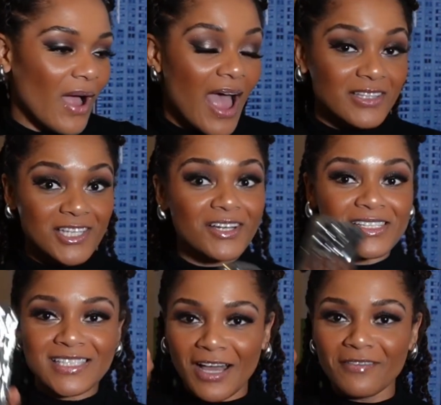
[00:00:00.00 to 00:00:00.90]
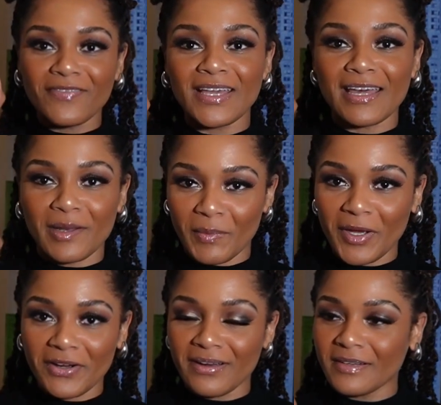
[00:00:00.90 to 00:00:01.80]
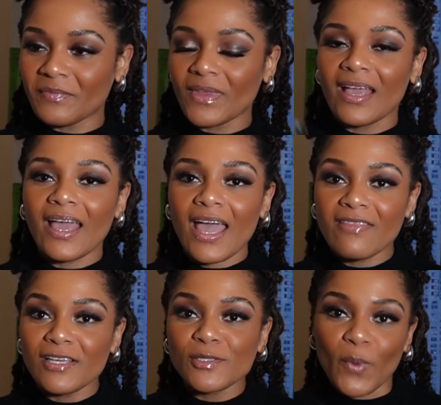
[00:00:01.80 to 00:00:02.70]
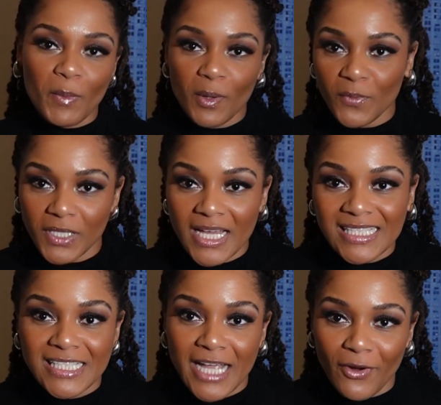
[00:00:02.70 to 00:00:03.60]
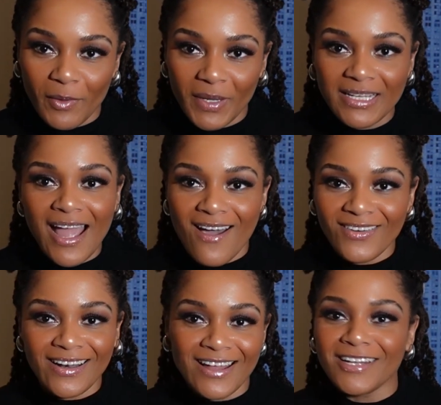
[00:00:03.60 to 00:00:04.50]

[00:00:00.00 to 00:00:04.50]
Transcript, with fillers: i took a selfie in a mirror and these women were like staring me down and i